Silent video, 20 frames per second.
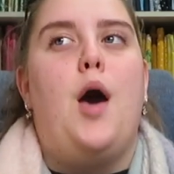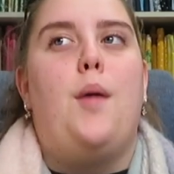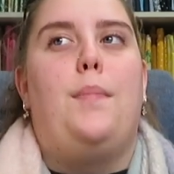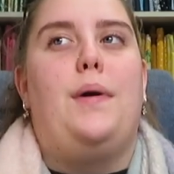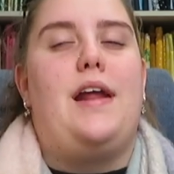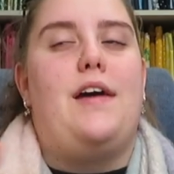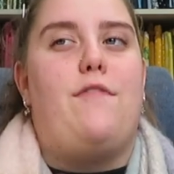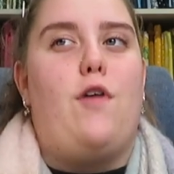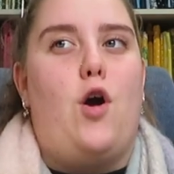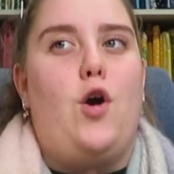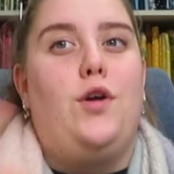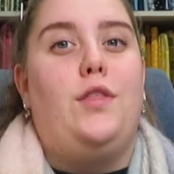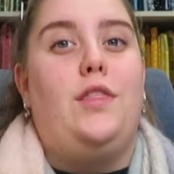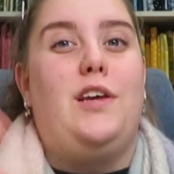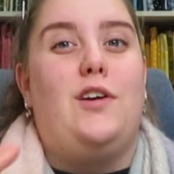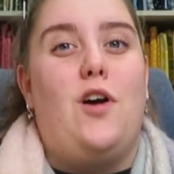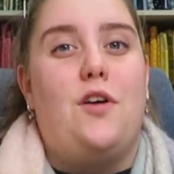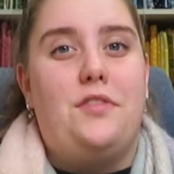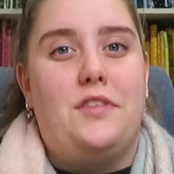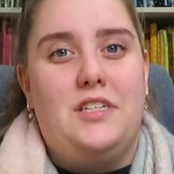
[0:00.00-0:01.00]
but I've only
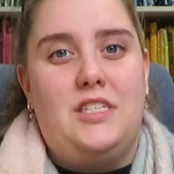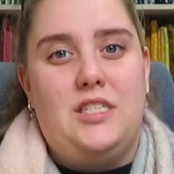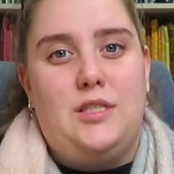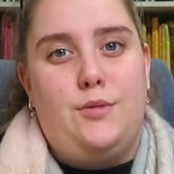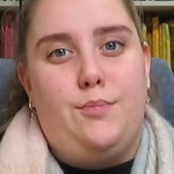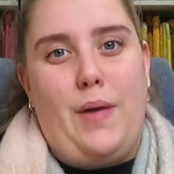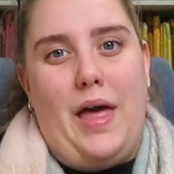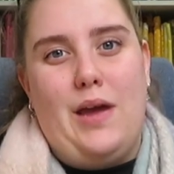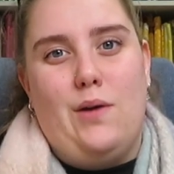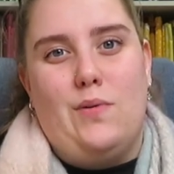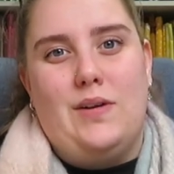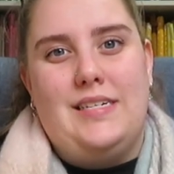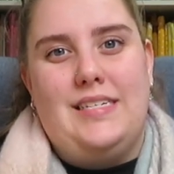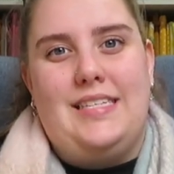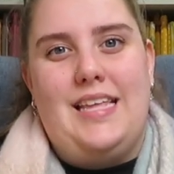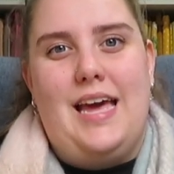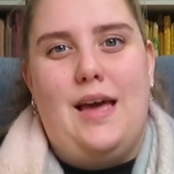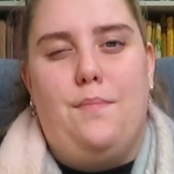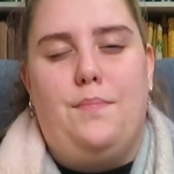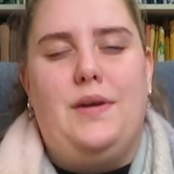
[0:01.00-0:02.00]
got the display ones
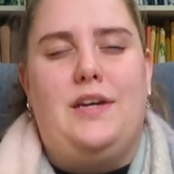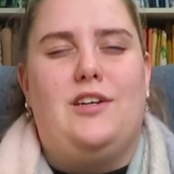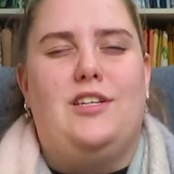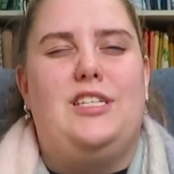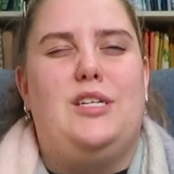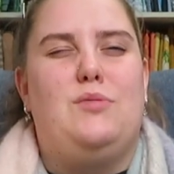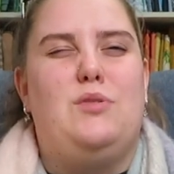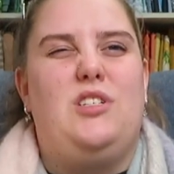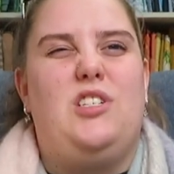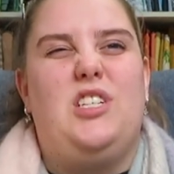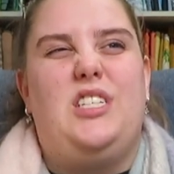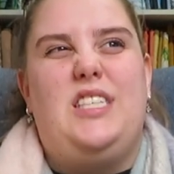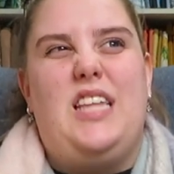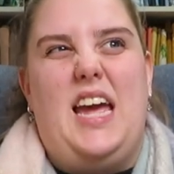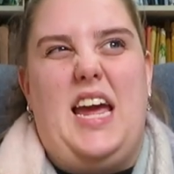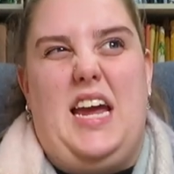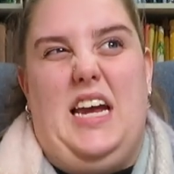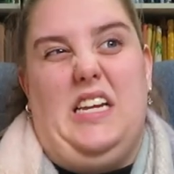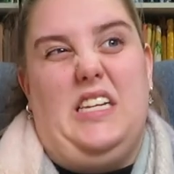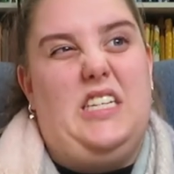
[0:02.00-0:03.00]
there because it was just
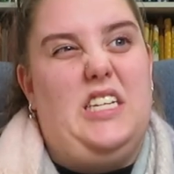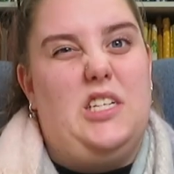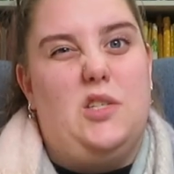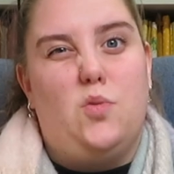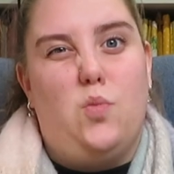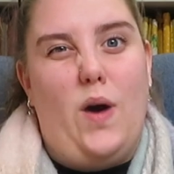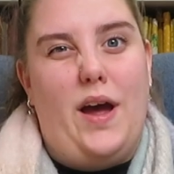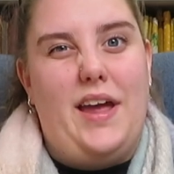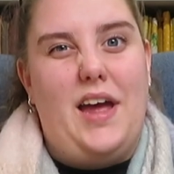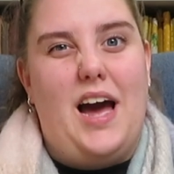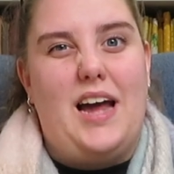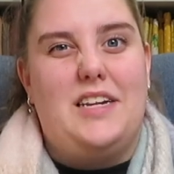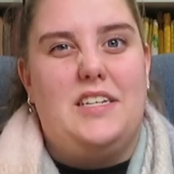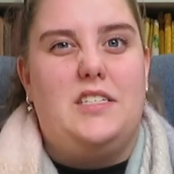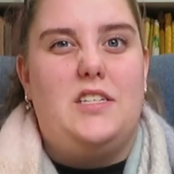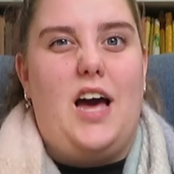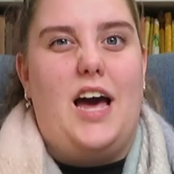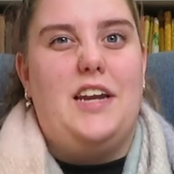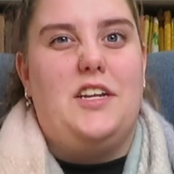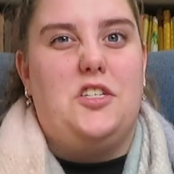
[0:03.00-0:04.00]
the easiest way I
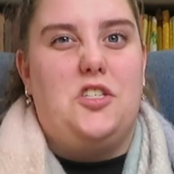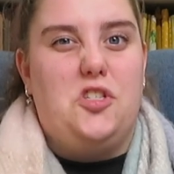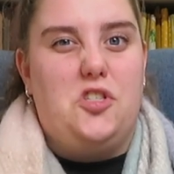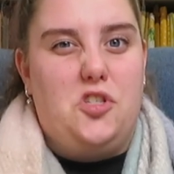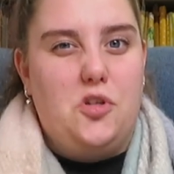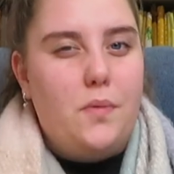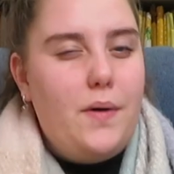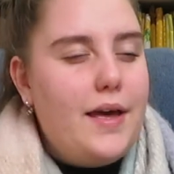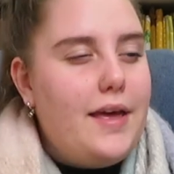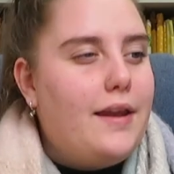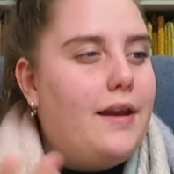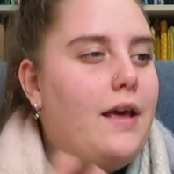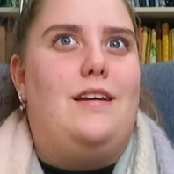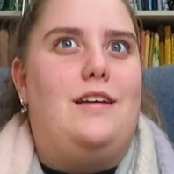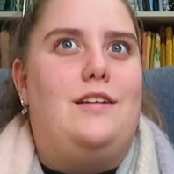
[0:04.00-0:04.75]
decided to do it.